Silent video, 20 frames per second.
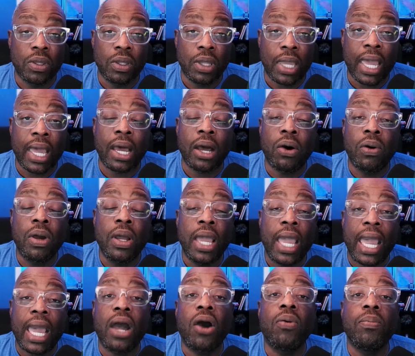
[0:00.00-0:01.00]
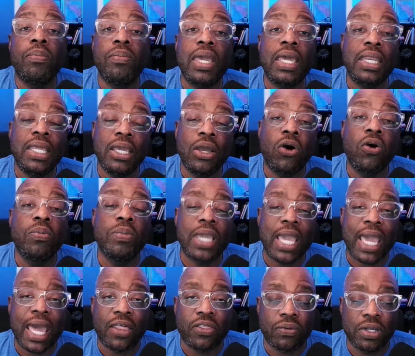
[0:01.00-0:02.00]
How many home
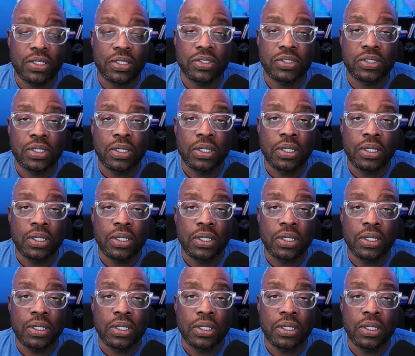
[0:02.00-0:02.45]
gatherings